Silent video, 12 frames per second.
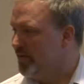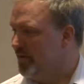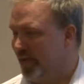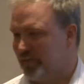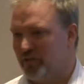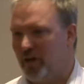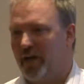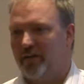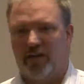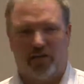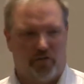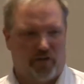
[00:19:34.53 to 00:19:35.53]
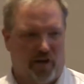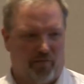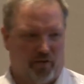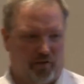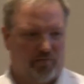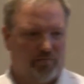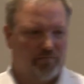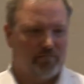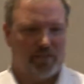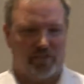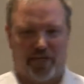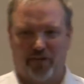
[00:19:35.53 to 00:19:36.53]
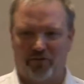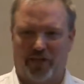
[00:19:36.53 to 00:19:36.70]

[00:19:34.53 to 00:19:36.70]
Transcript: It's not, can you cover the sales